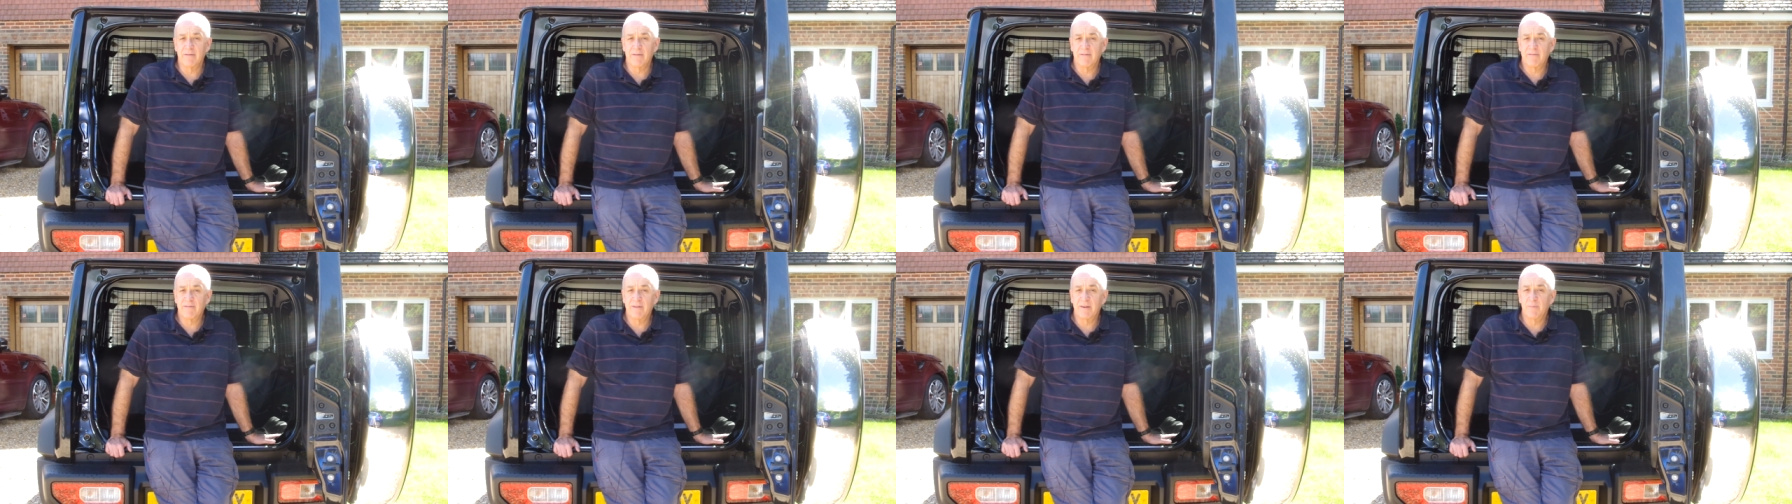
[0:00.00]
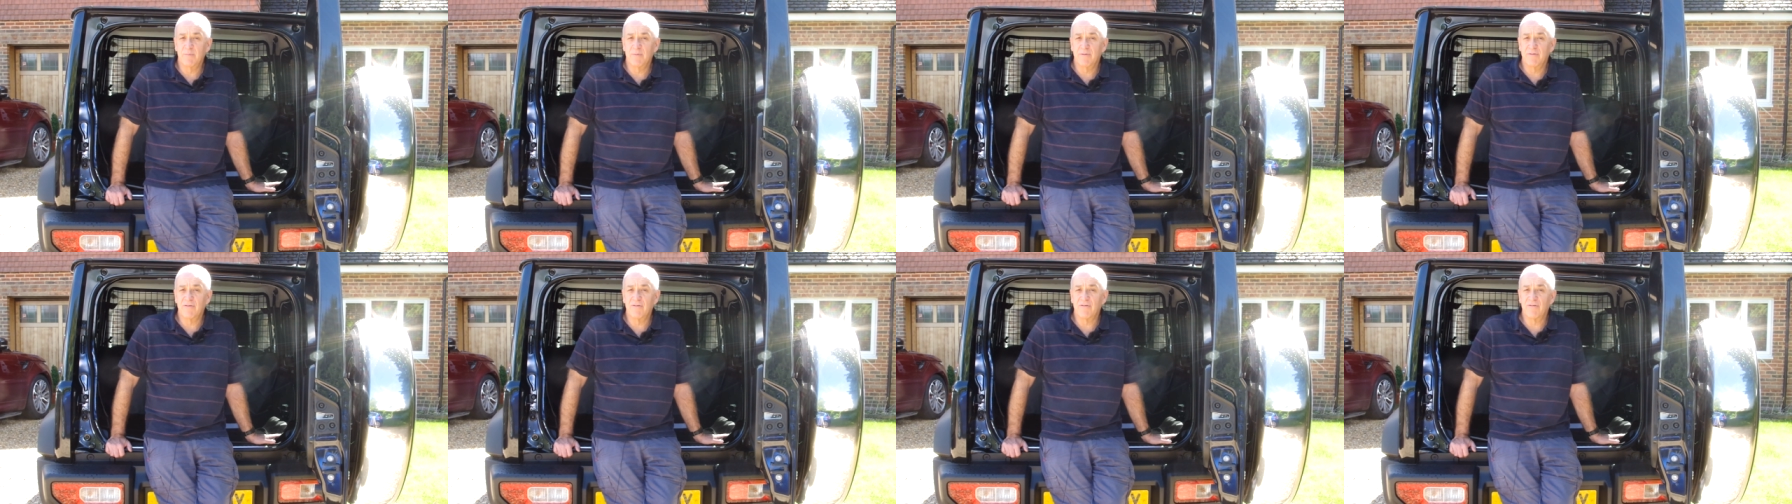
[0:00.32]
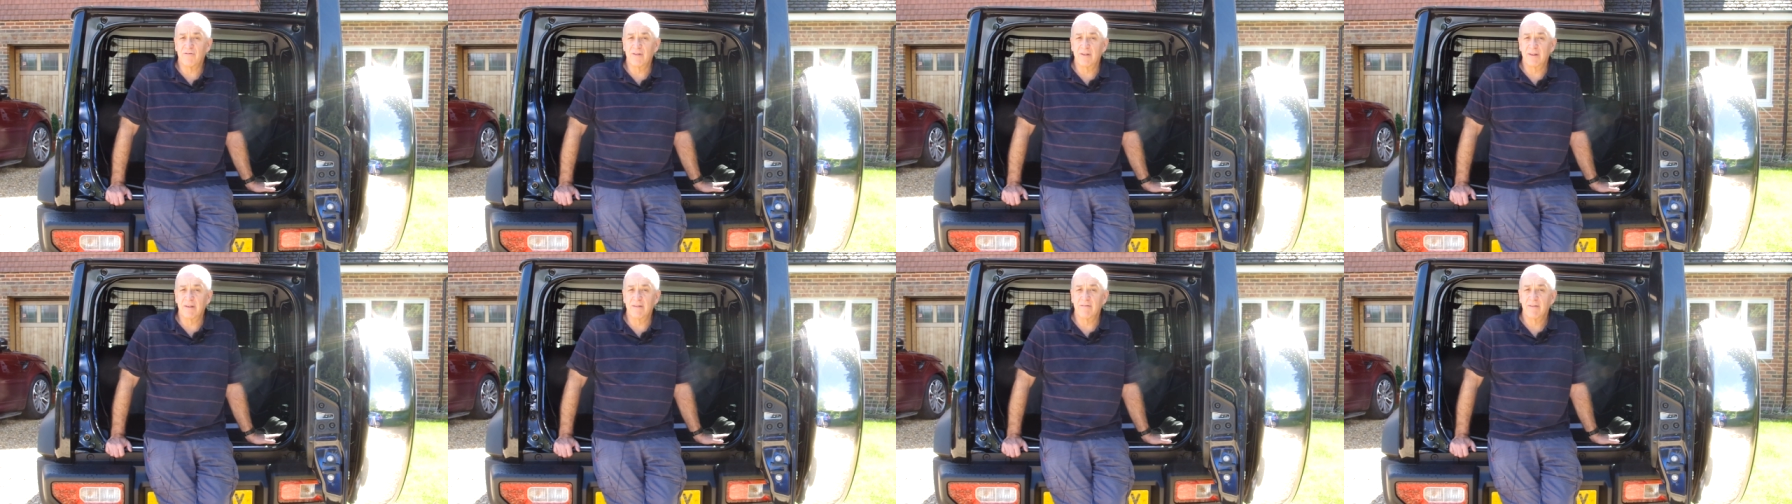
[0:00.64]
The seat
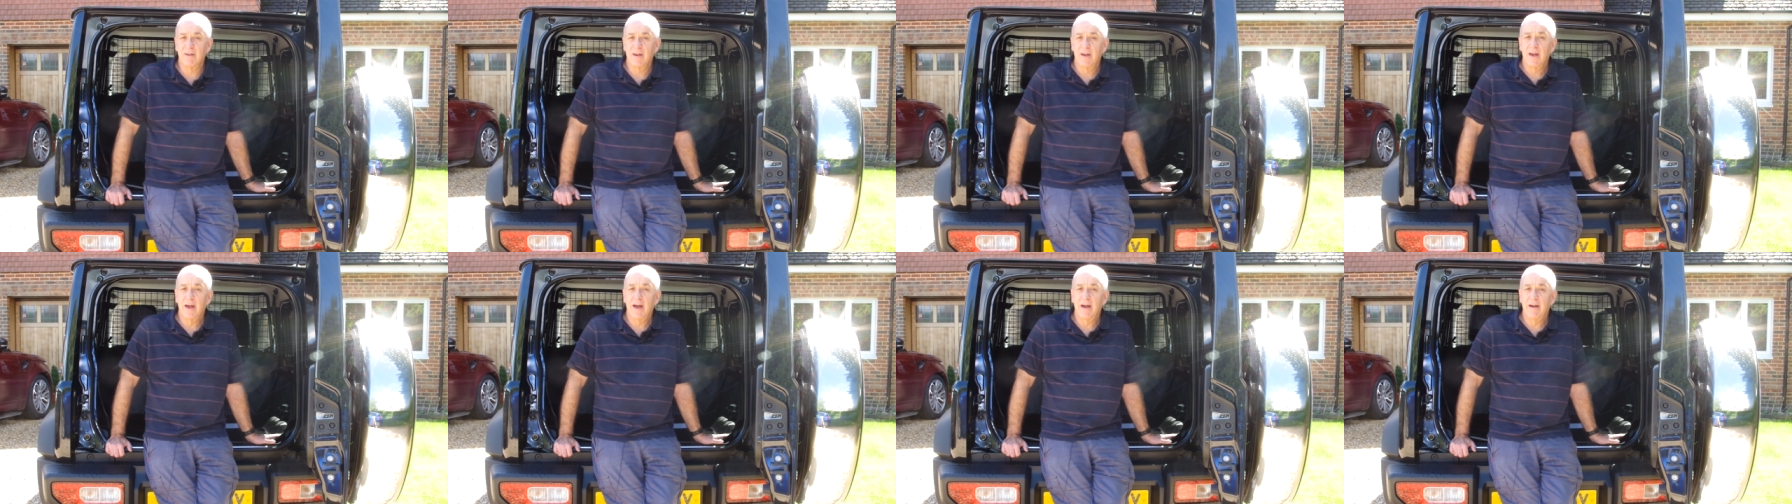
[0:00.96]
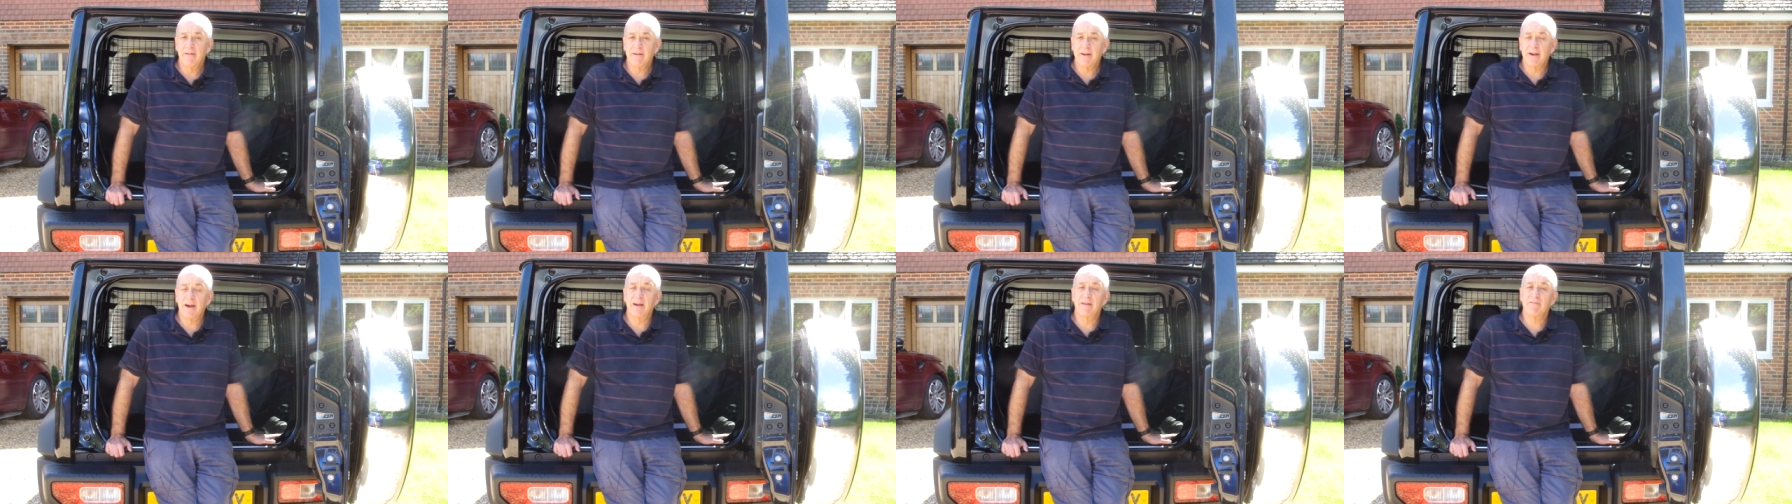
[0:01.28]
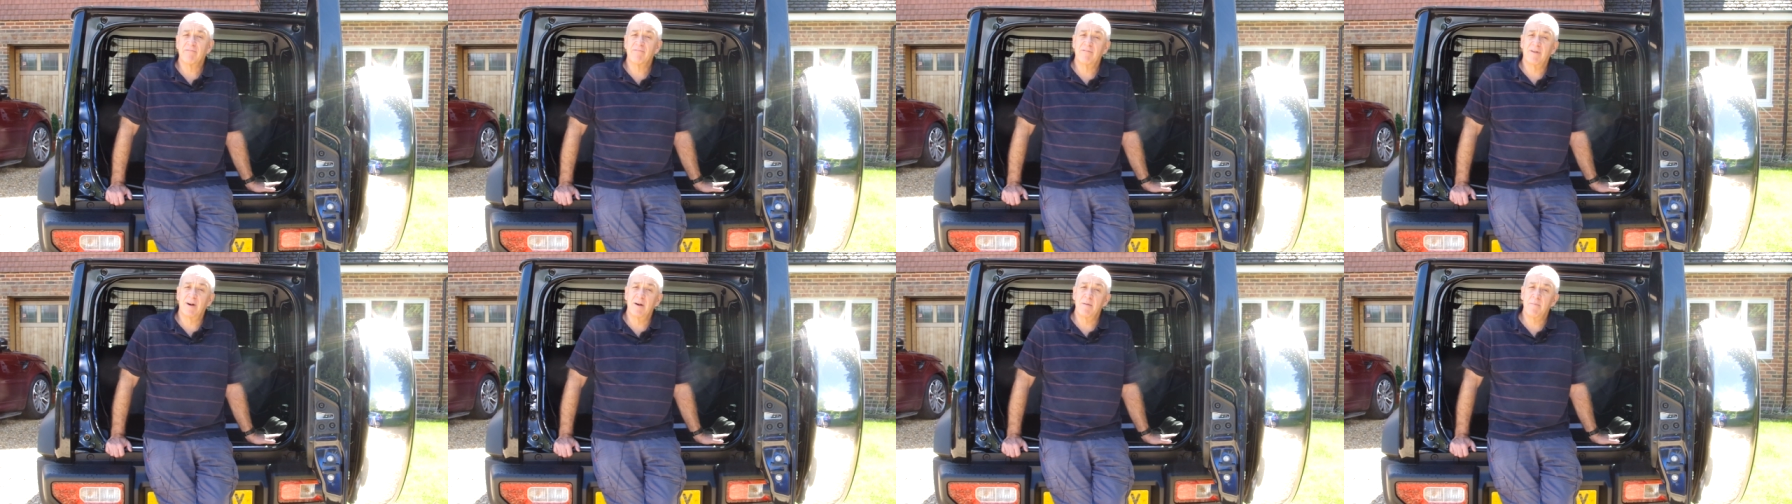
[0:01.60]
position is, okay,
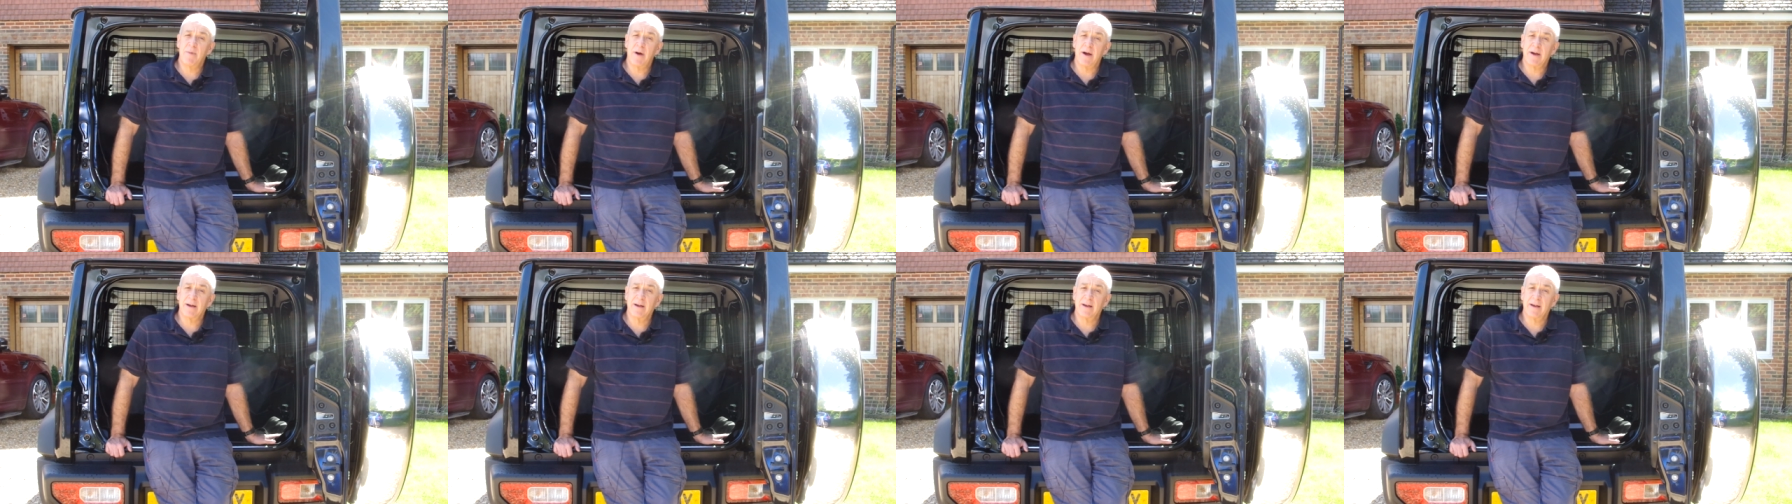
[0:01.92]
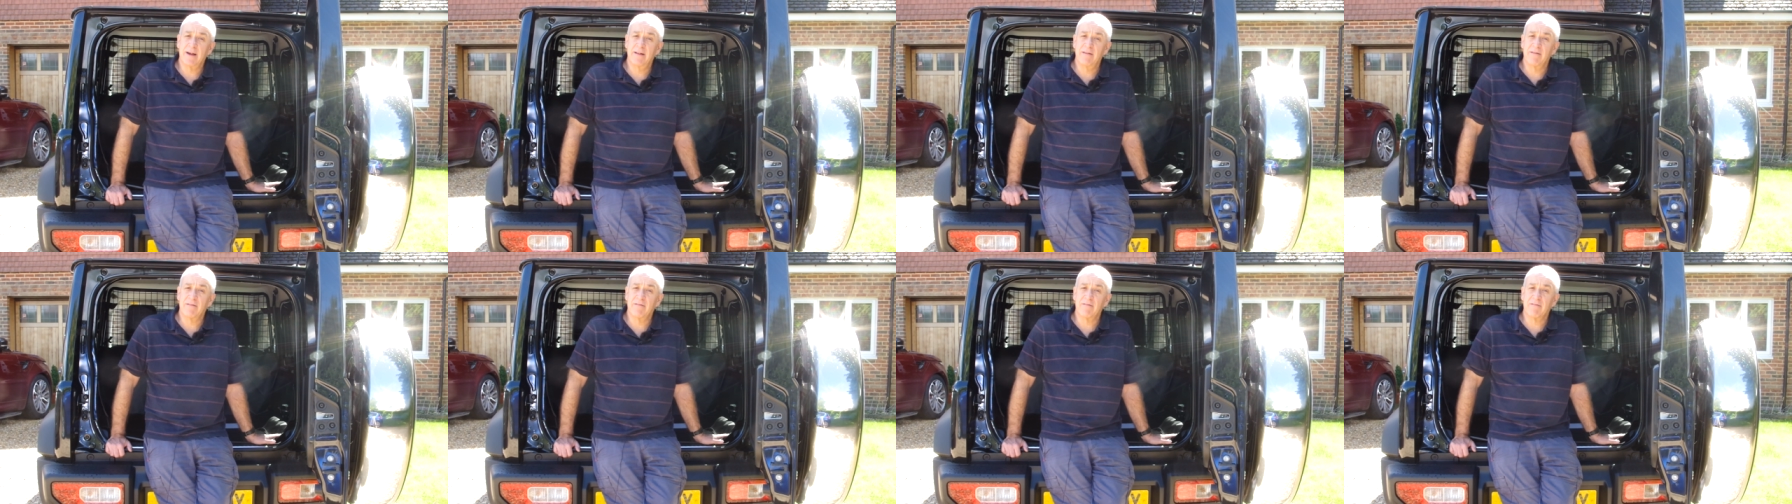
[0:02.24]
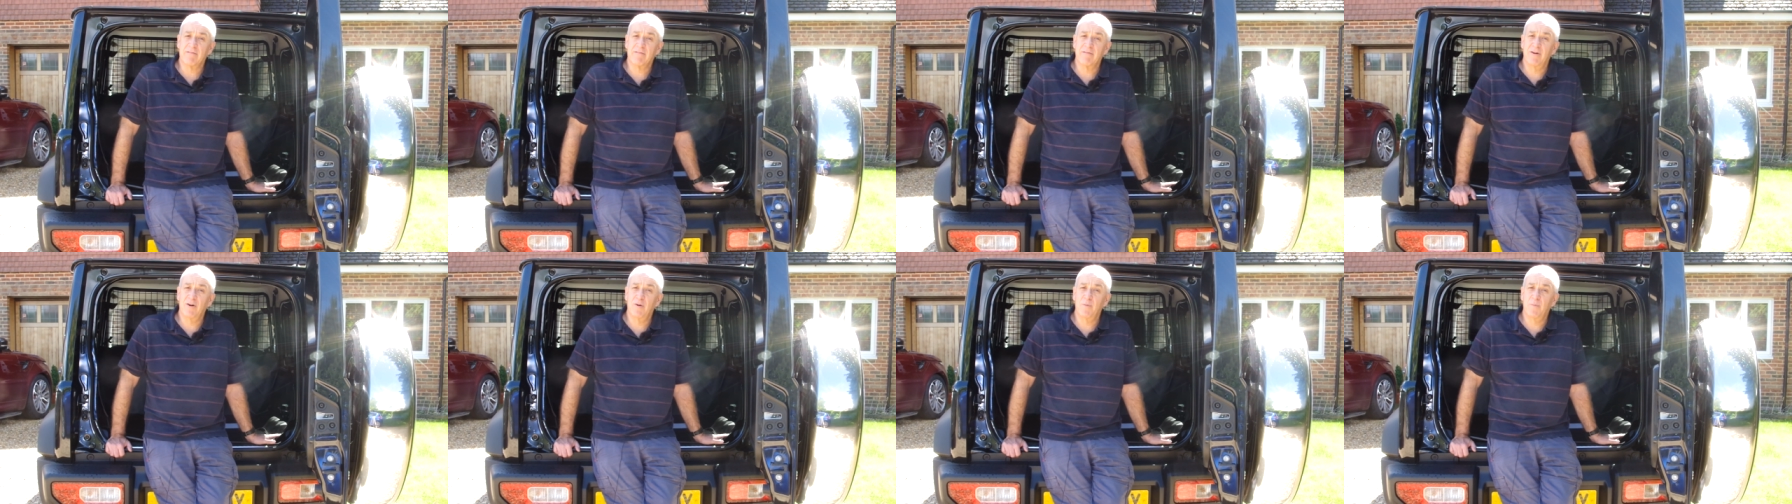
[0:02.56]
it's right back against the
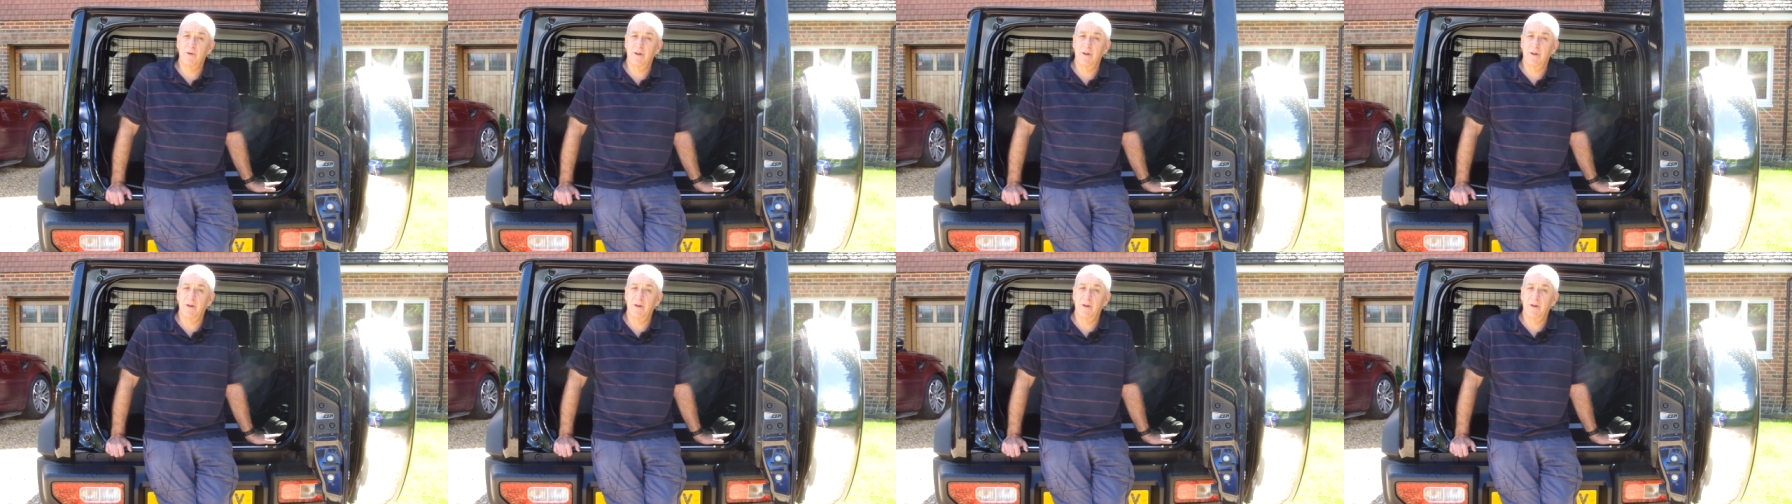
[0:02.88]
grill,